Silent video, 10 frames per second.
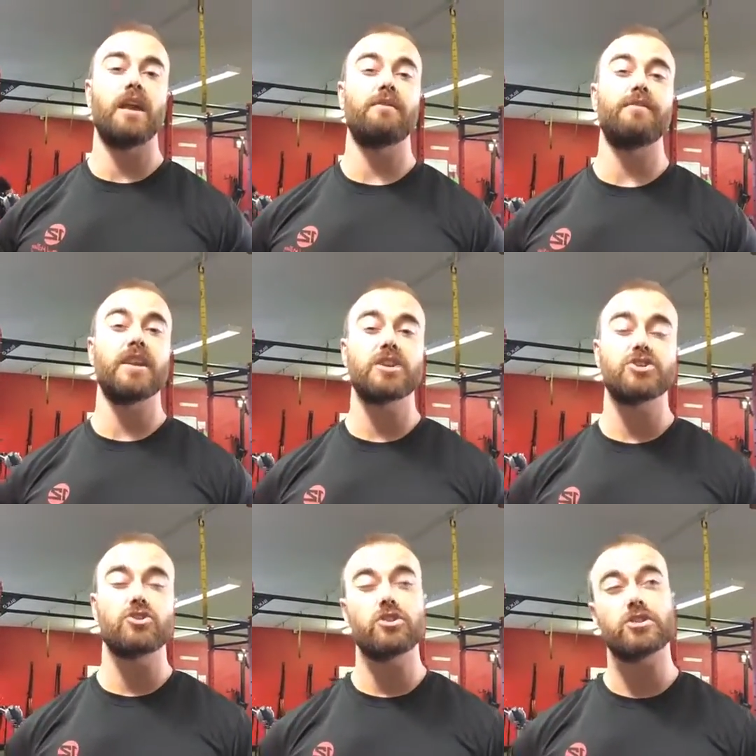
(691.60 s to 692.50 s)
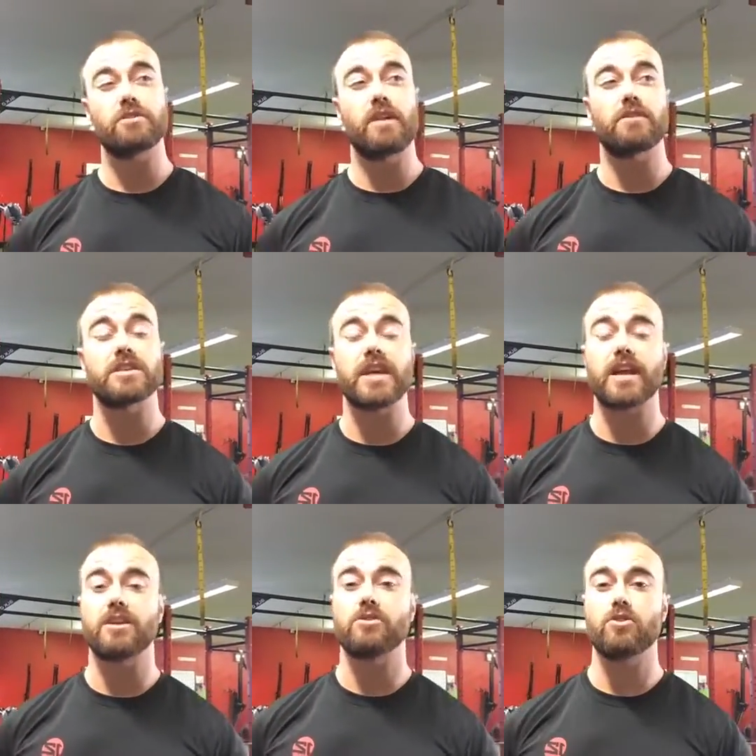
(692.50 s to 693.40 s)
And it'll finish just around the
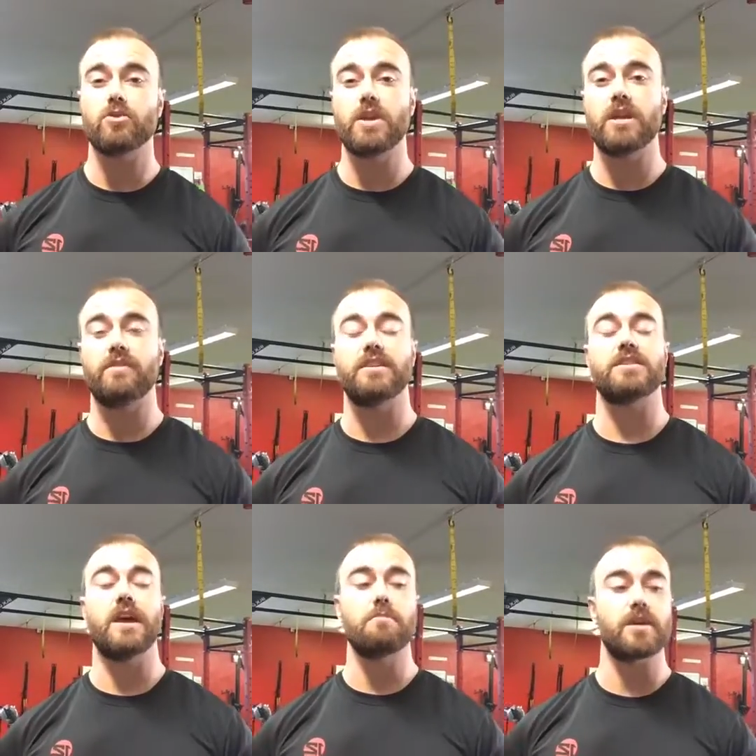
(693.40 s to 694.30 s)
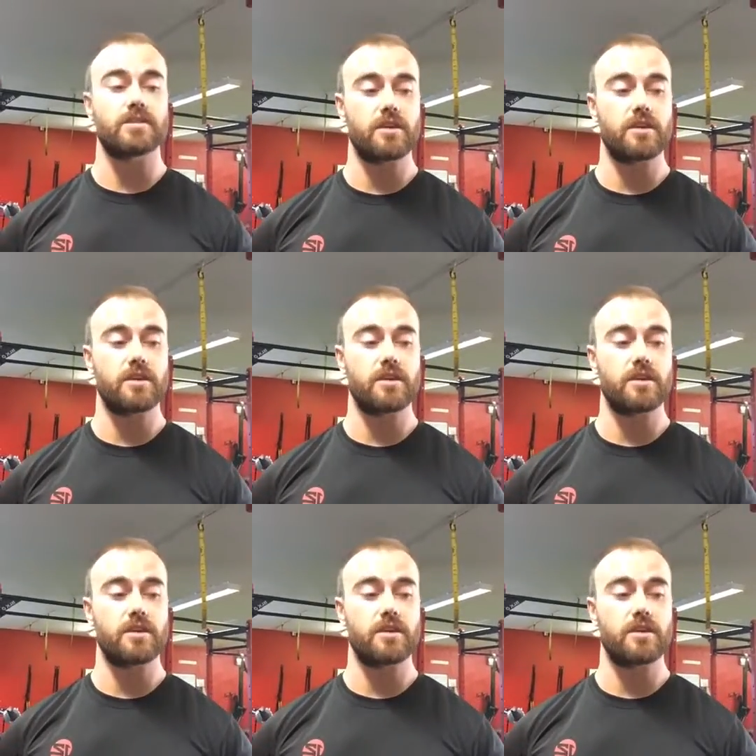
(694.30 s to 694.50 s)
second or third week of December.